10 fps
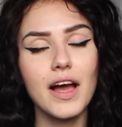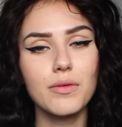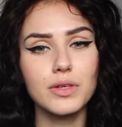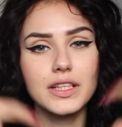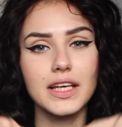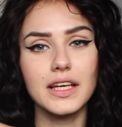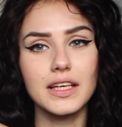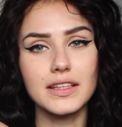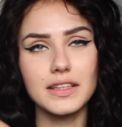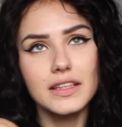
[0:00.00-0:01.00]
I will
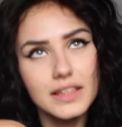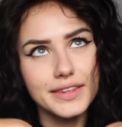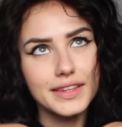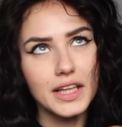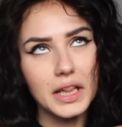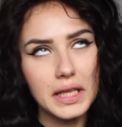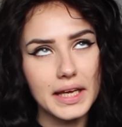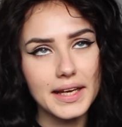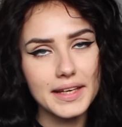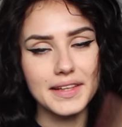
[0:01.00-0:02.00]
link the
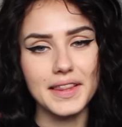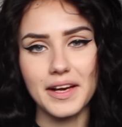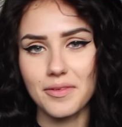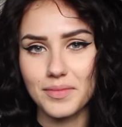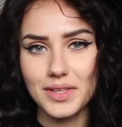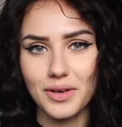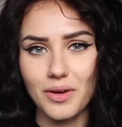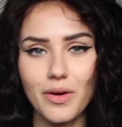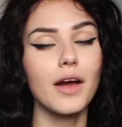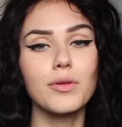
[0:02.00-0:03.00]
link down below.